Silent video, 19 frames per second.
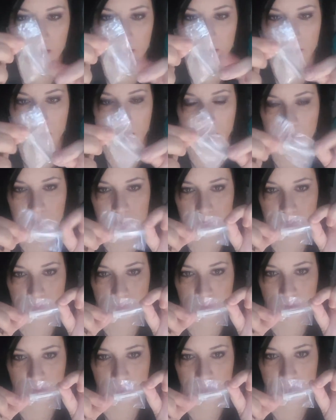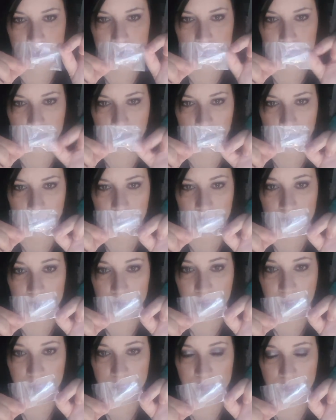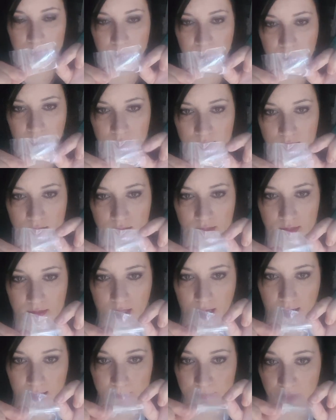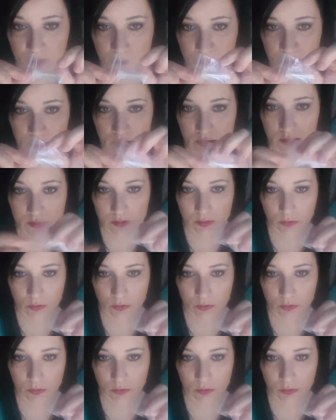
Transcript: You can also put in this plastic baggie like the eye pigments,